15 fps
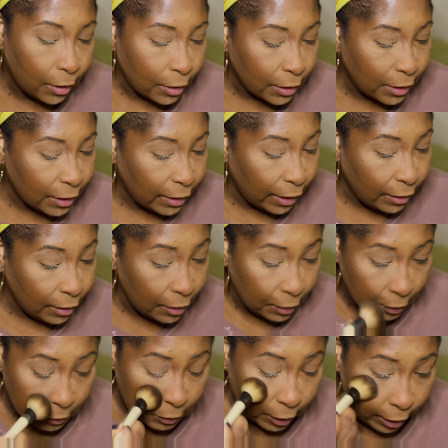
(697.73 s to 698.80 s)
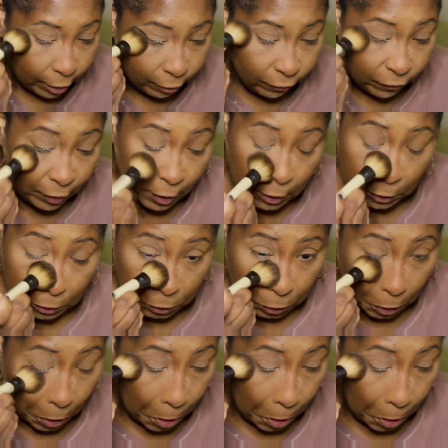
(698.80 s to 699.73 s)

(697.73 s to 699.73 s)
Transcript: set the entire face